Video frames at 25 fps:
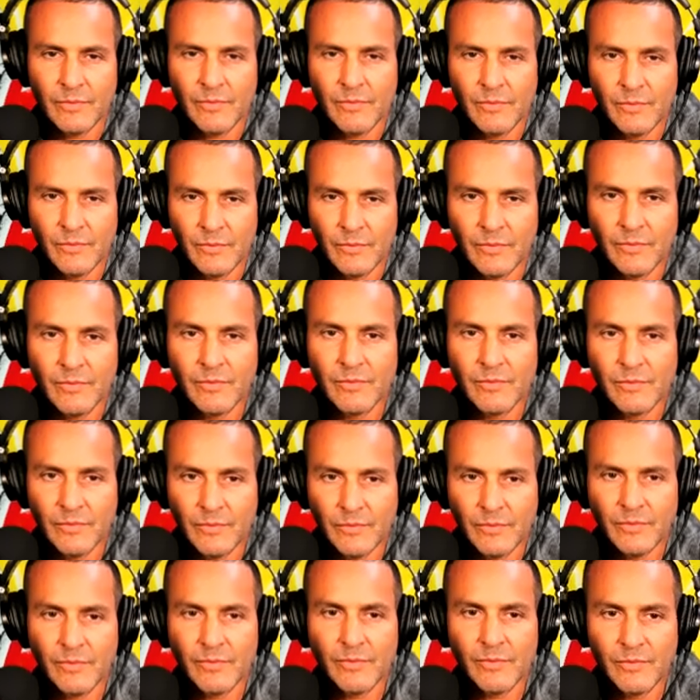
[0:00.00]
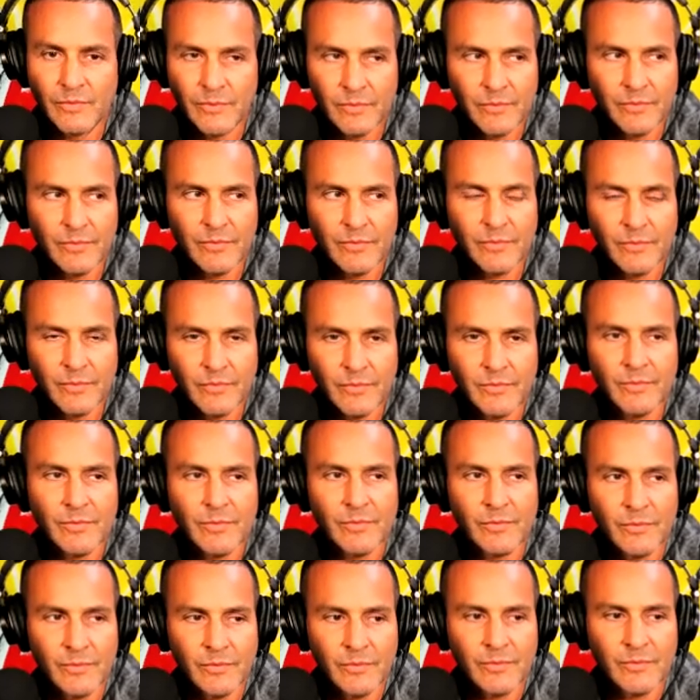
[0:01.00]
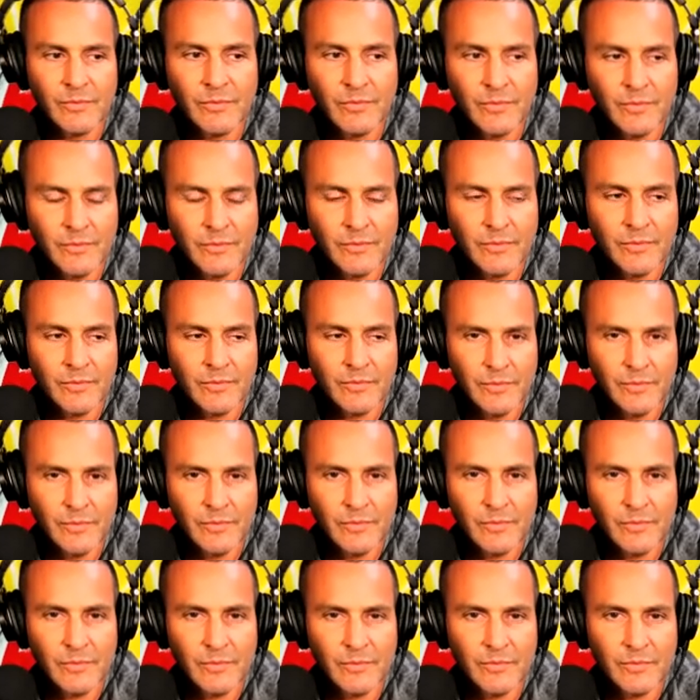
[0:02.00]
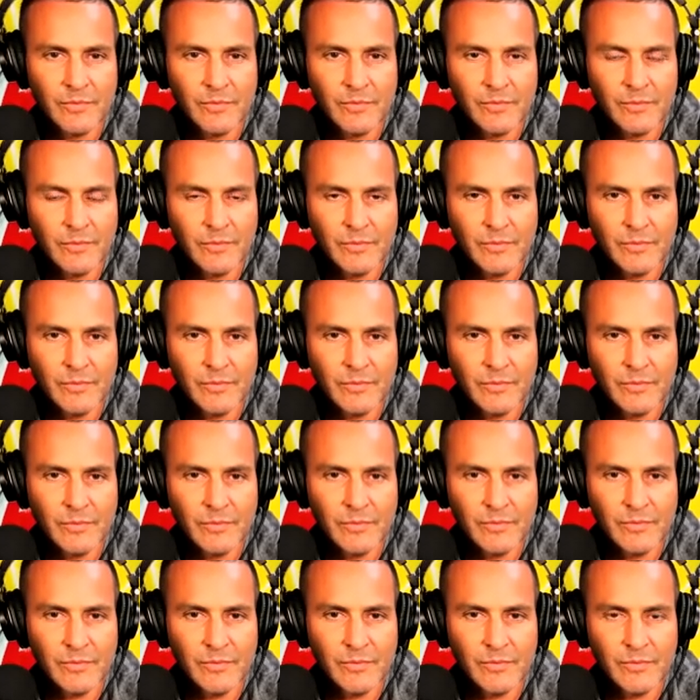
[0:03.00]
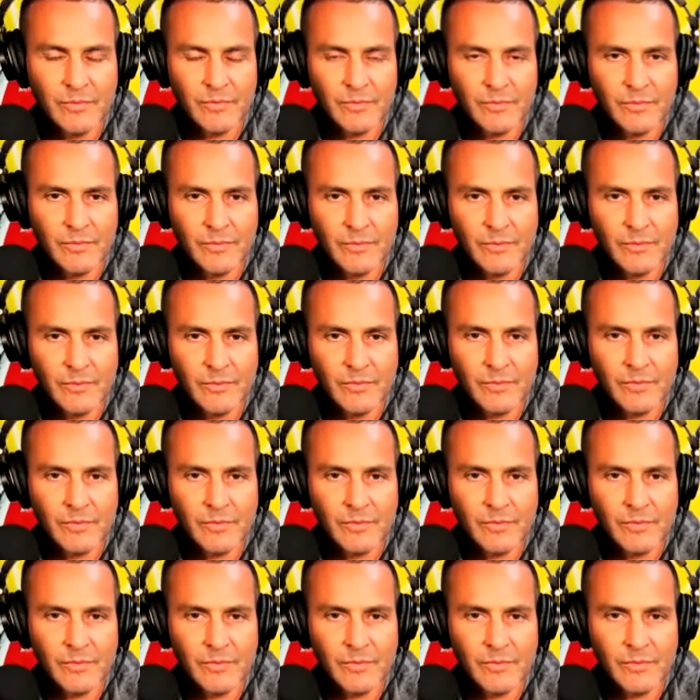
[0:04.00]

(not speaking)